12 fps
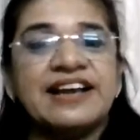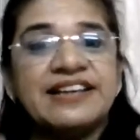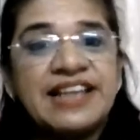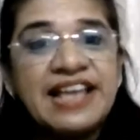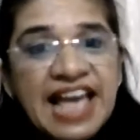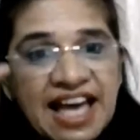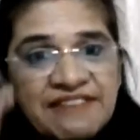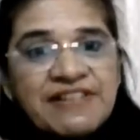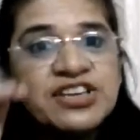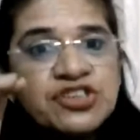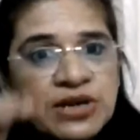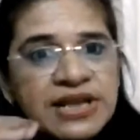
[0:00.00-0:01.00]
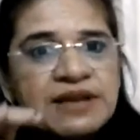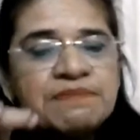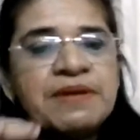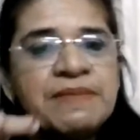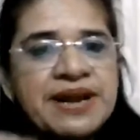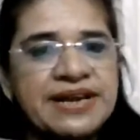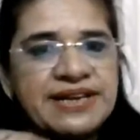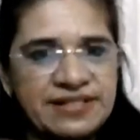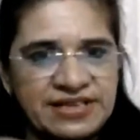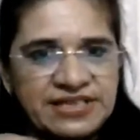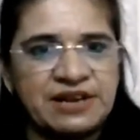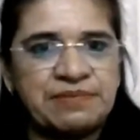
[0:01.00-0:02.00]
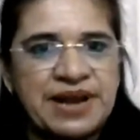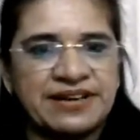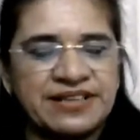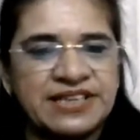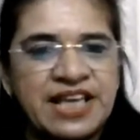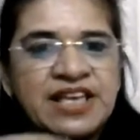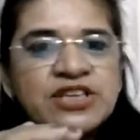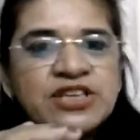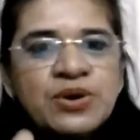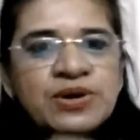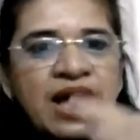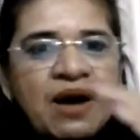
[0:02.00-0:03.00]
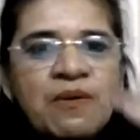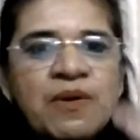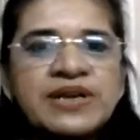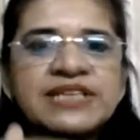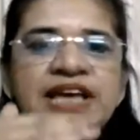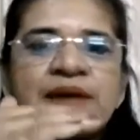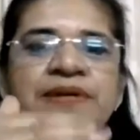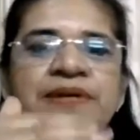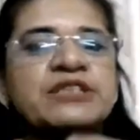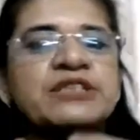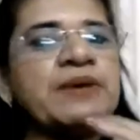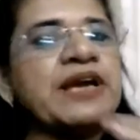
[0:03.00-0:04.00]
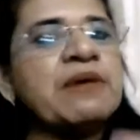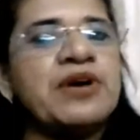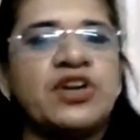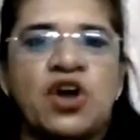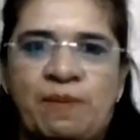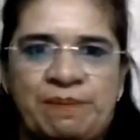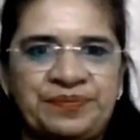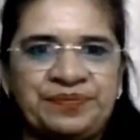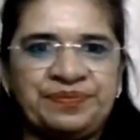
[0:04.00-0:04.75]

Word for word: They have actually implemented this in practice. So now what has happened, that's become a norm.